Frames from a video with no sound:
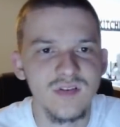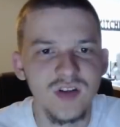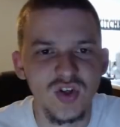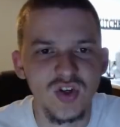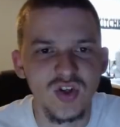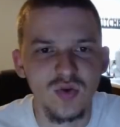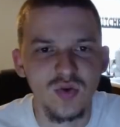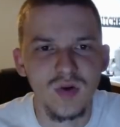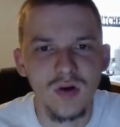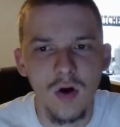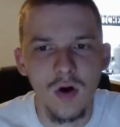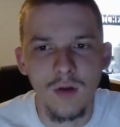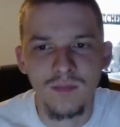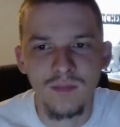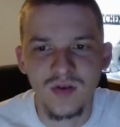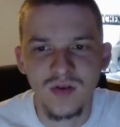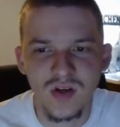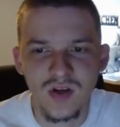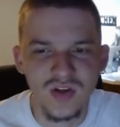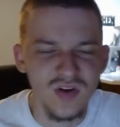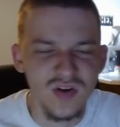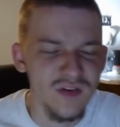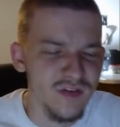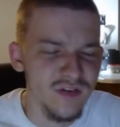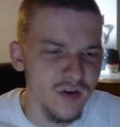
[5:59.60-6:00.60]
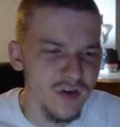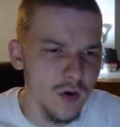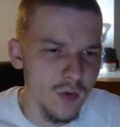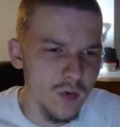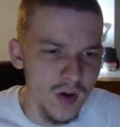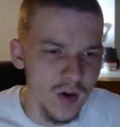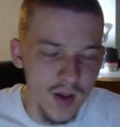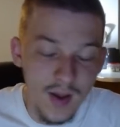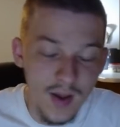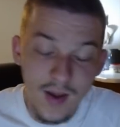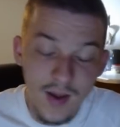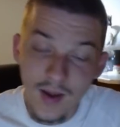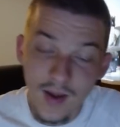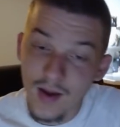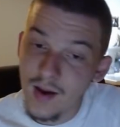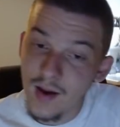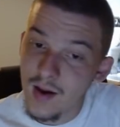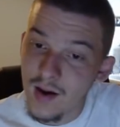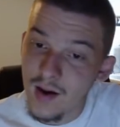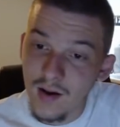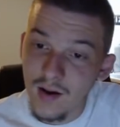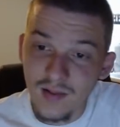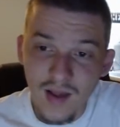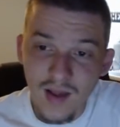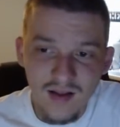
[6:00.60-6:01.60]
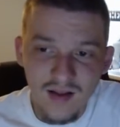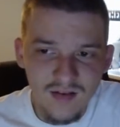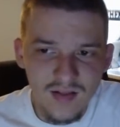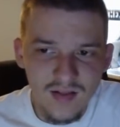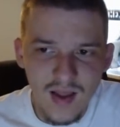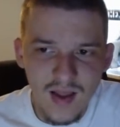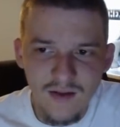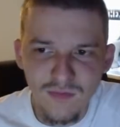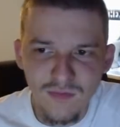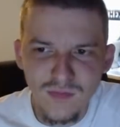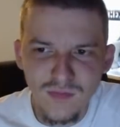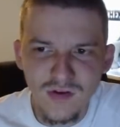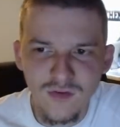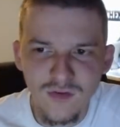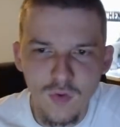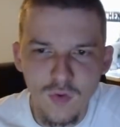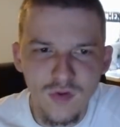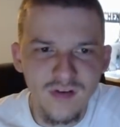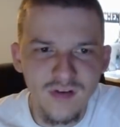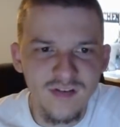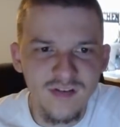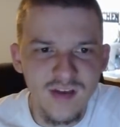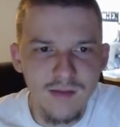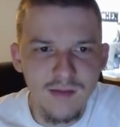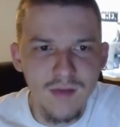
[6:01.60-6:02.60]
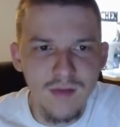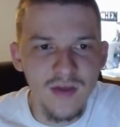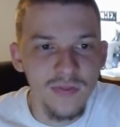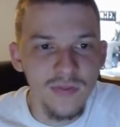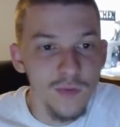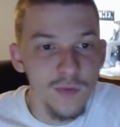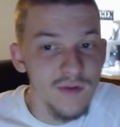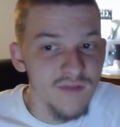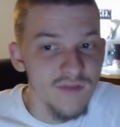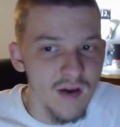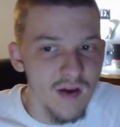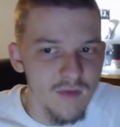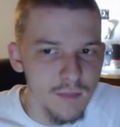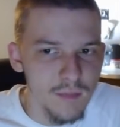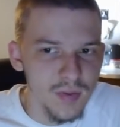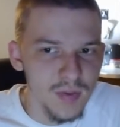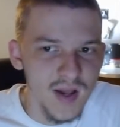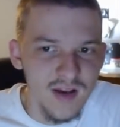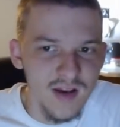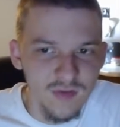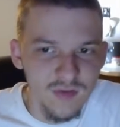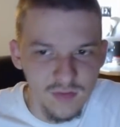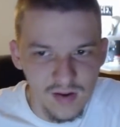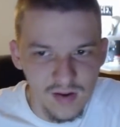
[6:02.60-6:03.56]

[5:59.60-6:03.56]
the shooting guard position. So. Lots to like from this Hornets team. My three favorite plays are